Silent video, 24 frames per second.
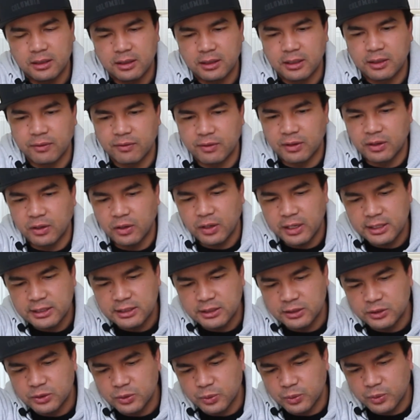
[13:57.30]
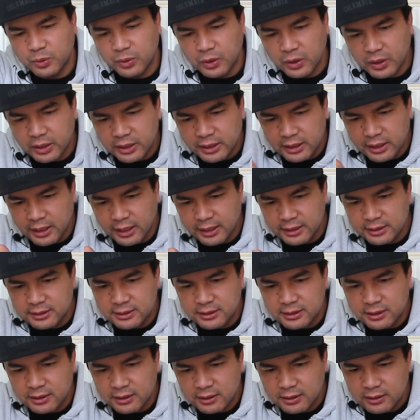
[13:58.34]
give it a nice little
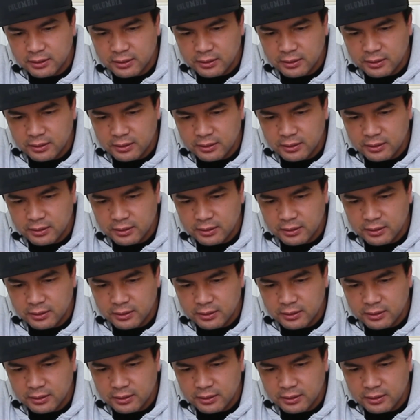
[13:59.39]
cut.